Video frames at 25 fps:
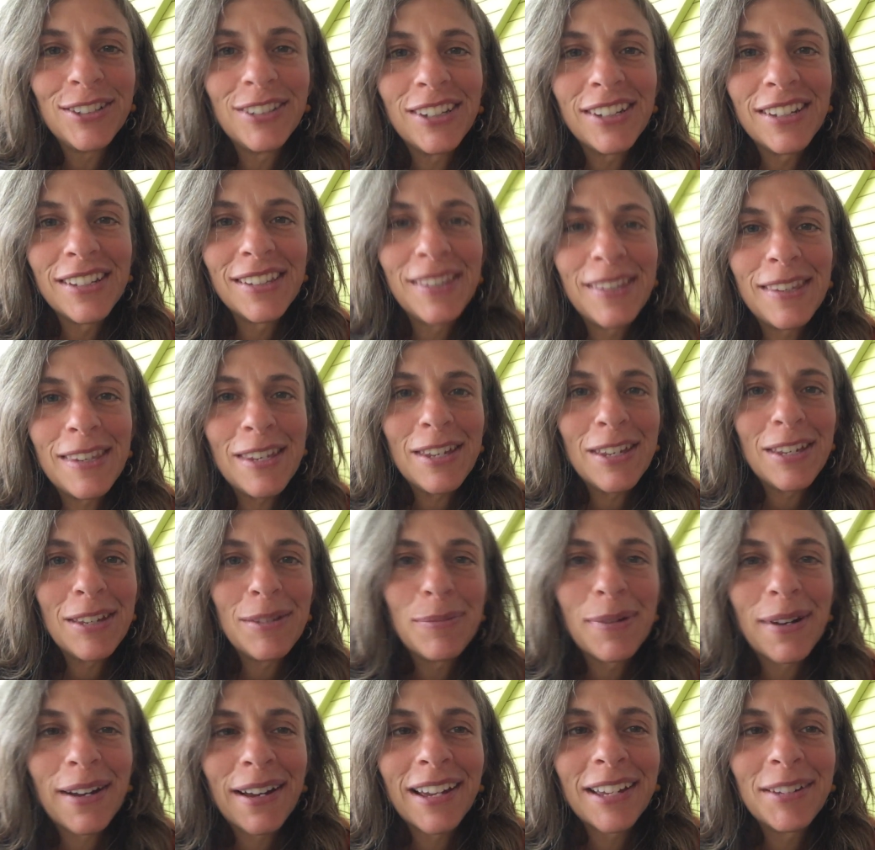You can see
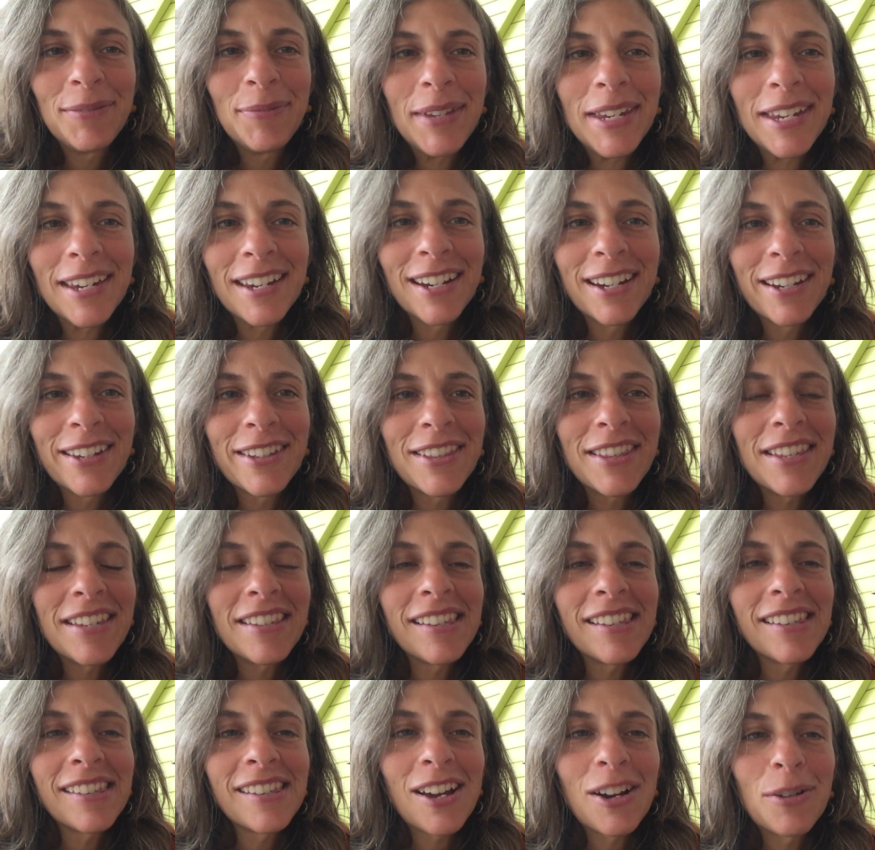behind me here,
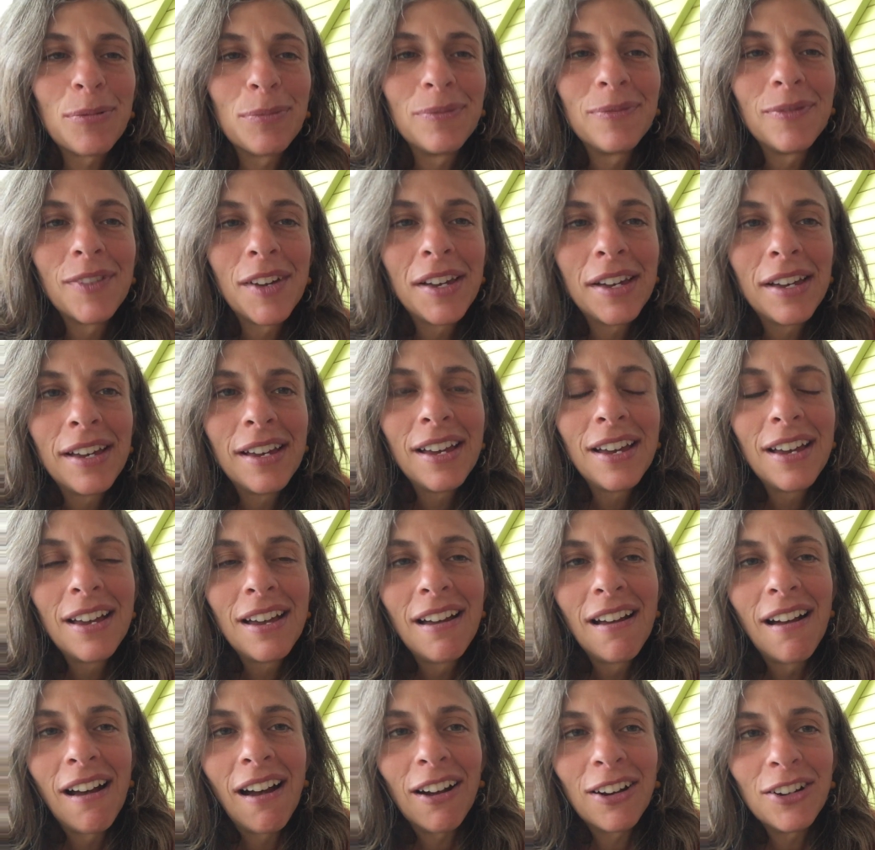this is
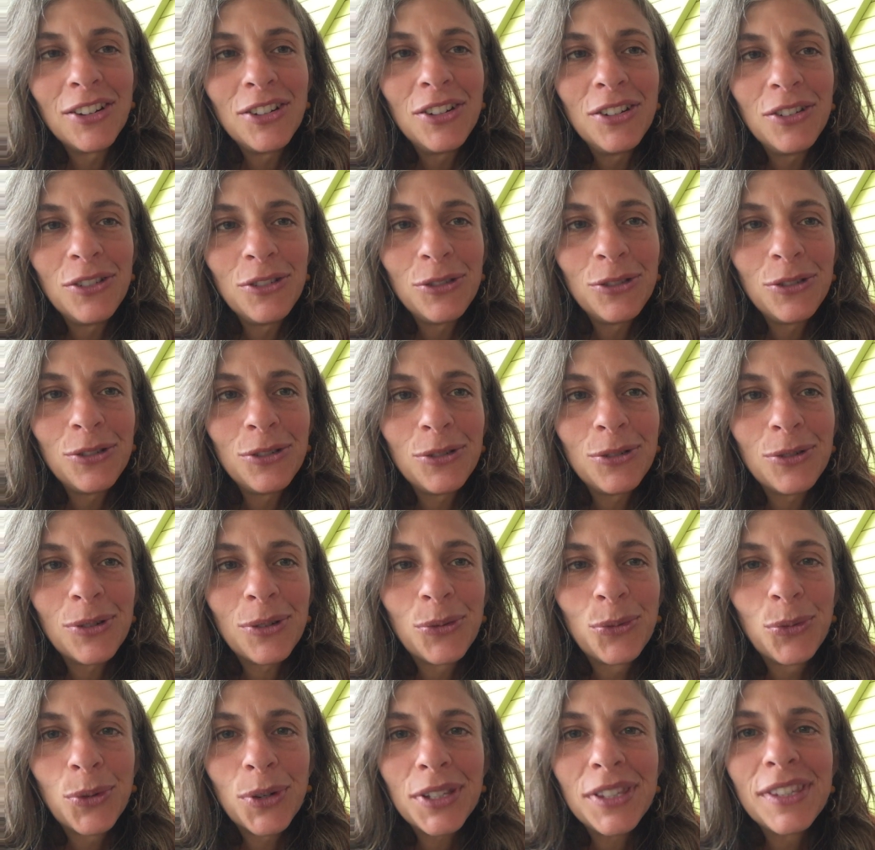our new
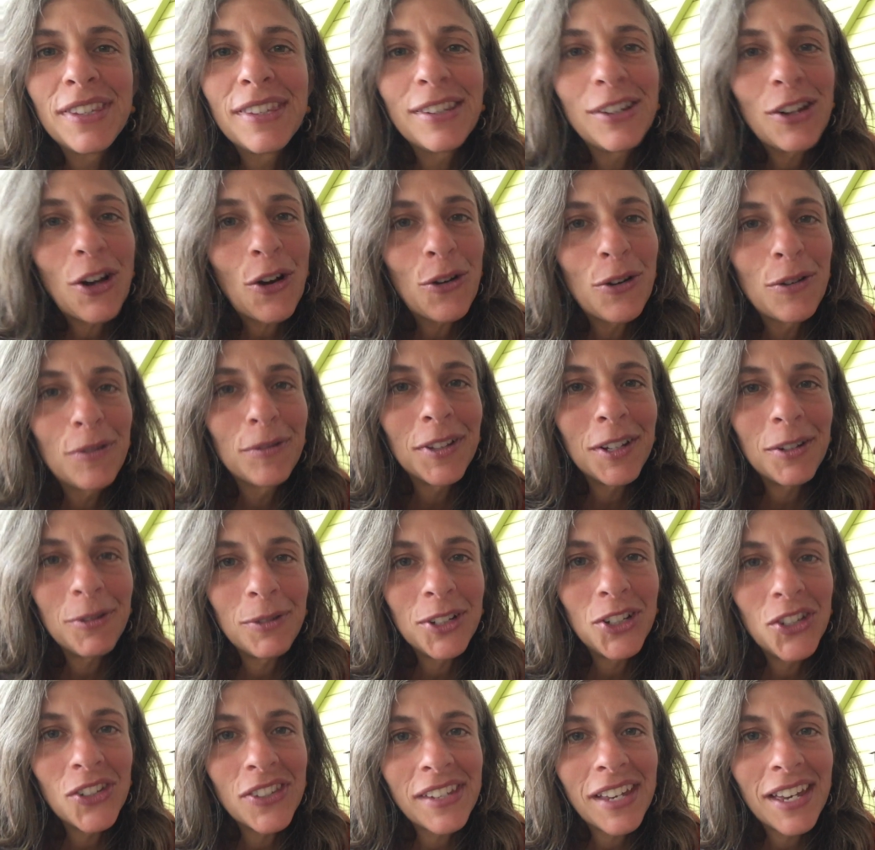wood stove that
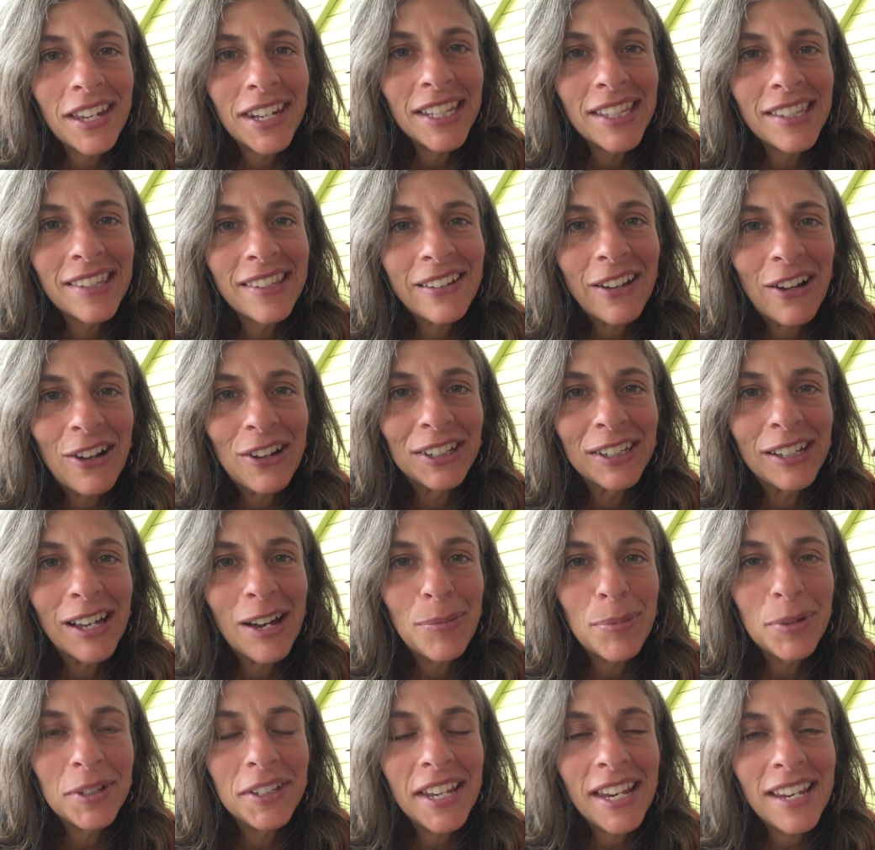we just got installed a
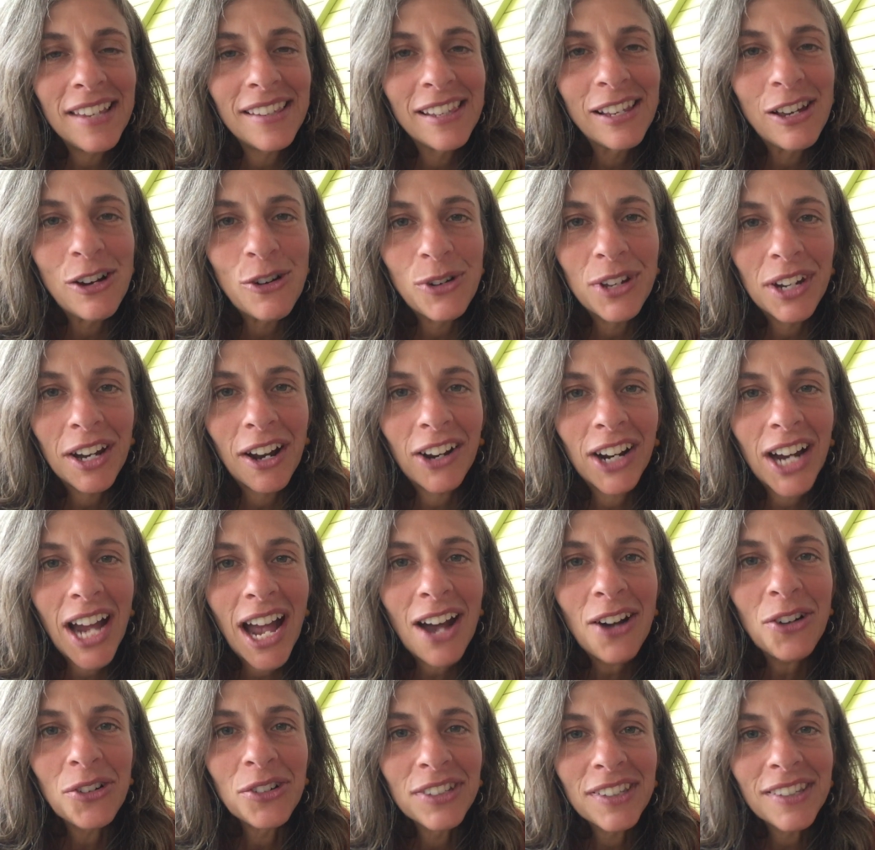couple days ago in our
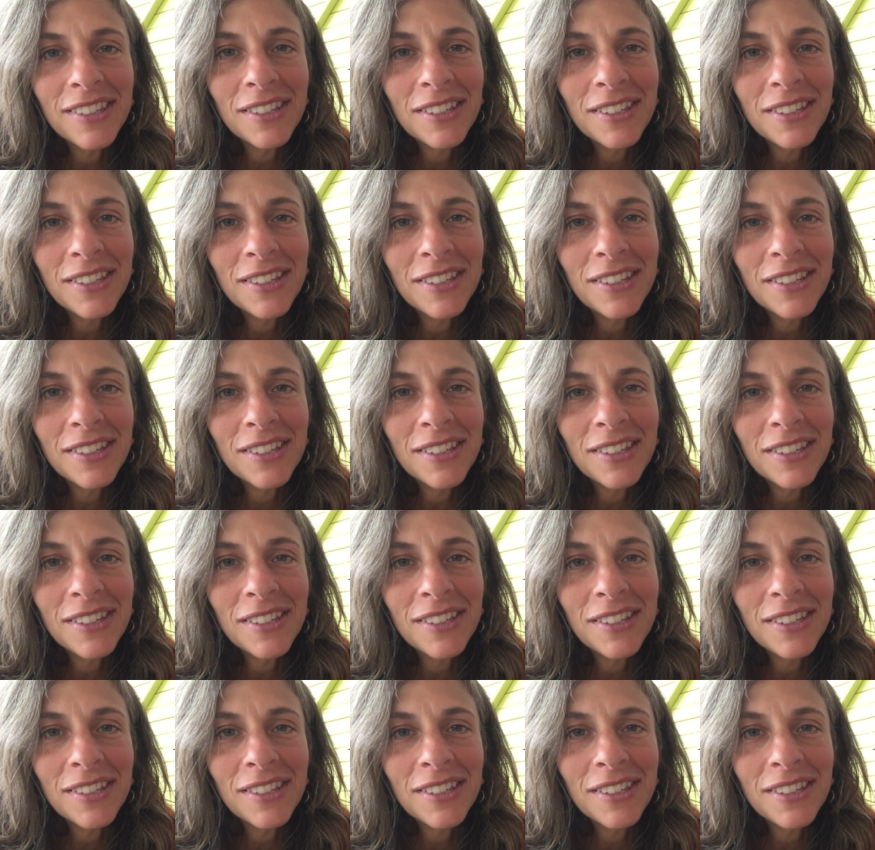house,